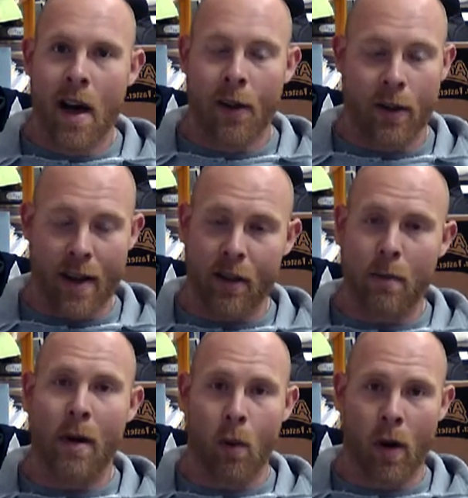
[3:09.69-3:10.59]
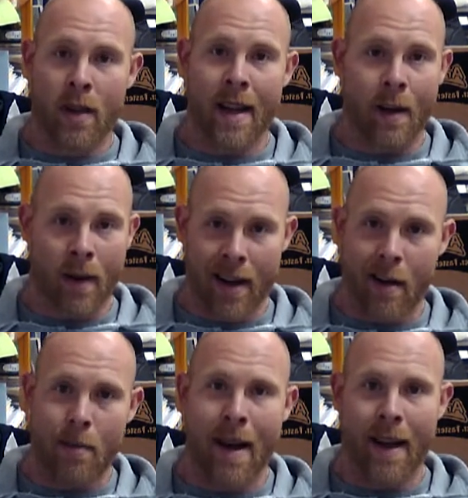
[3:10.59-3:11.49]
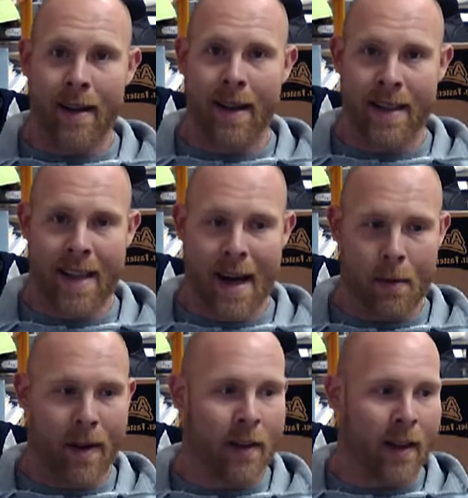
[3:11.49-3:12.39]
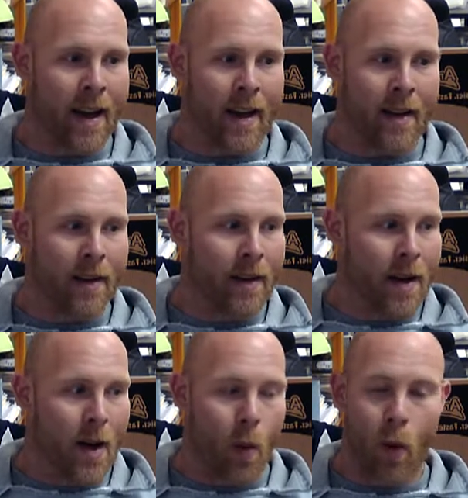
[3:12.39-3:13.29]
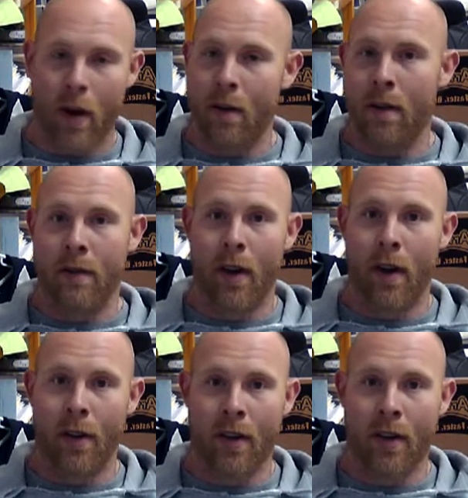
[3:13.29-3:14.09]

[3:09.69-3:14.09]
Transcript: So today's going to be a work day. When I come back next time, I'm going to have to kind of work in reverse,